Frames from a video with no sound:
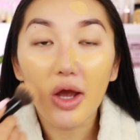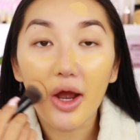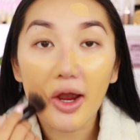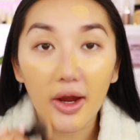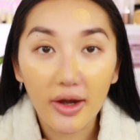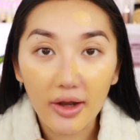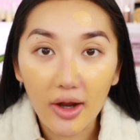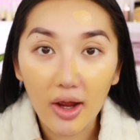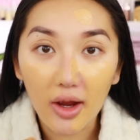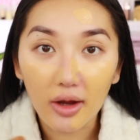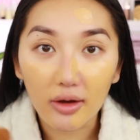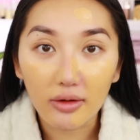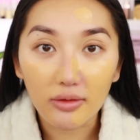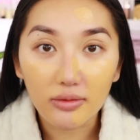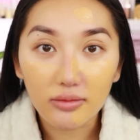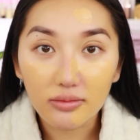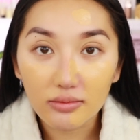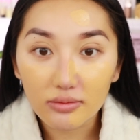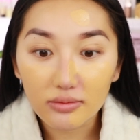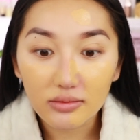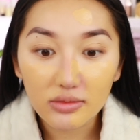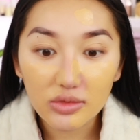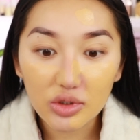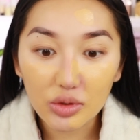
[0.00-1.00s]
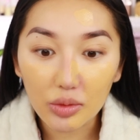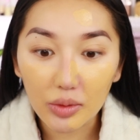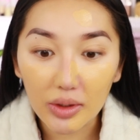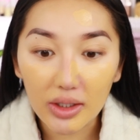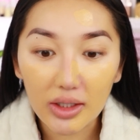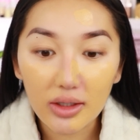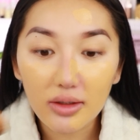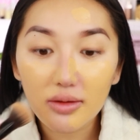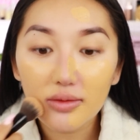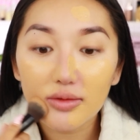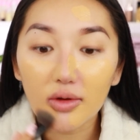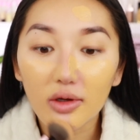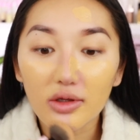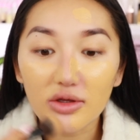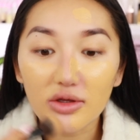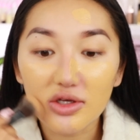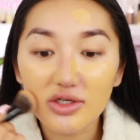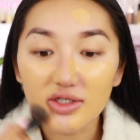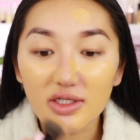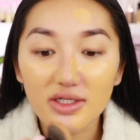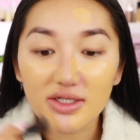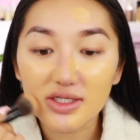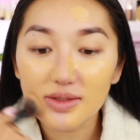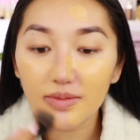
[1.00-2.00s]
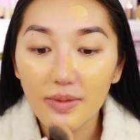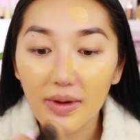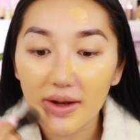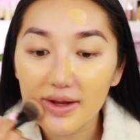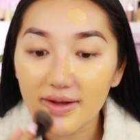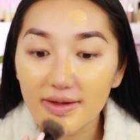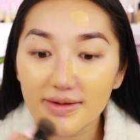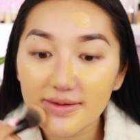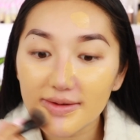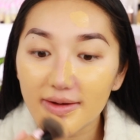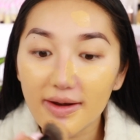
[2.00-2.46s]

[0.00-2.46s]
I know. Twee, not using a sponge.